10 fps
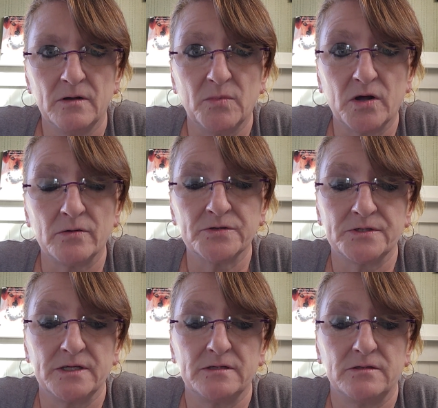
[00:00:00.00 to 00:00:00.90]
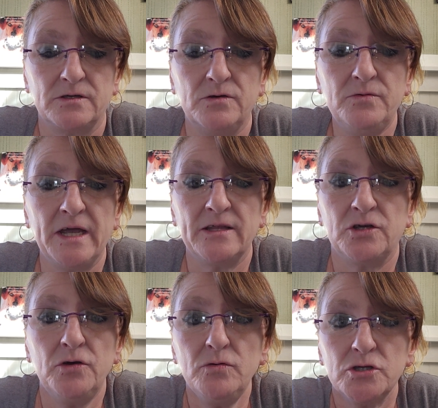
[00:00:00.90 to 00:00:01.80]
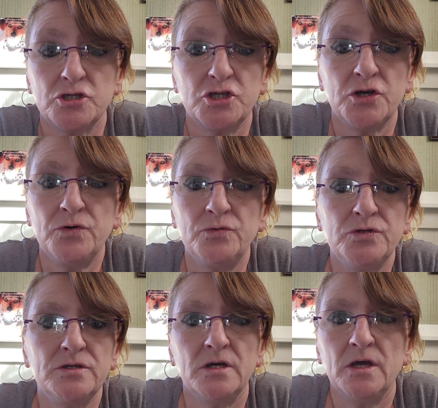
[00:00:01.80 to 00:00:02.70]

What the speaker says: Because you can choose